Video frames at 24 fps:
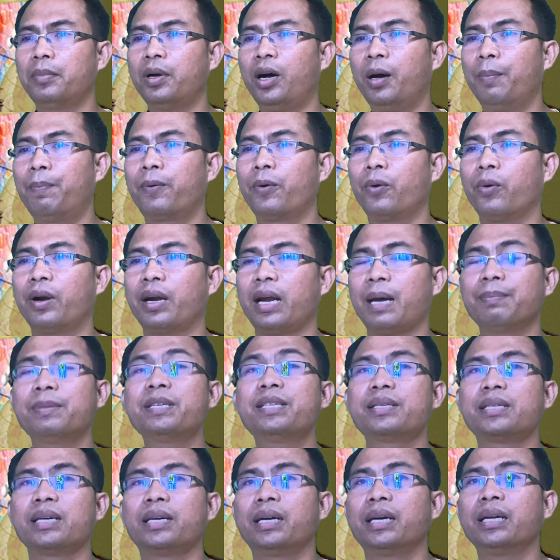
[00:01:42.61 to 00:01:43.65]
or program
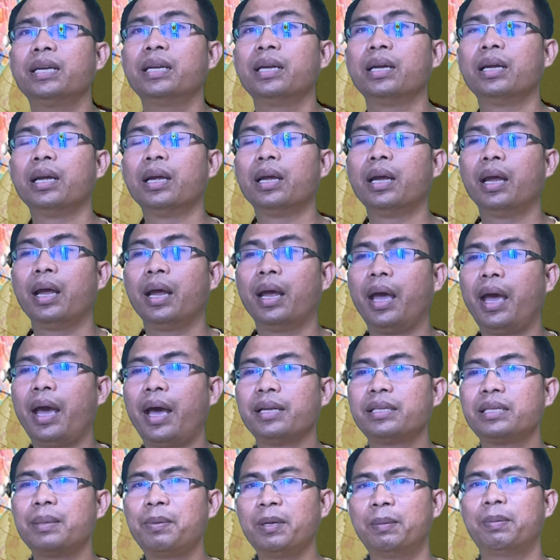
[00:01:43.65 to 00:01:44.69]
design,
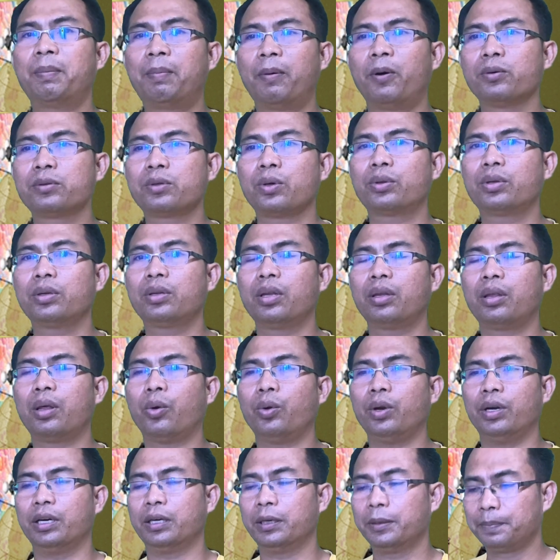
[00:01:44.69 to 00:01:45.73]
and submit proposal to the
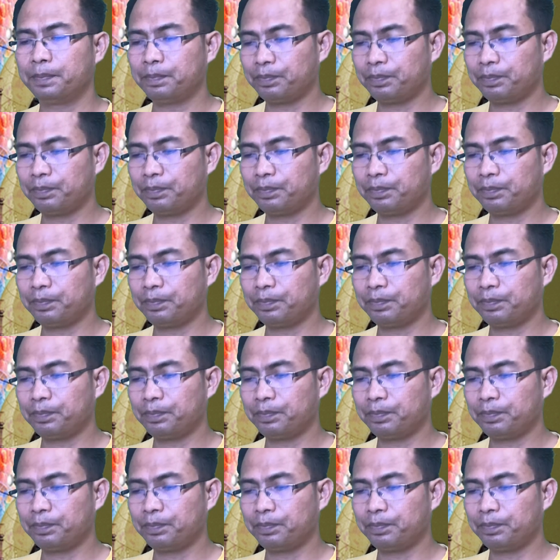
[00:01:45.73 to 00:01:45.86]
donor.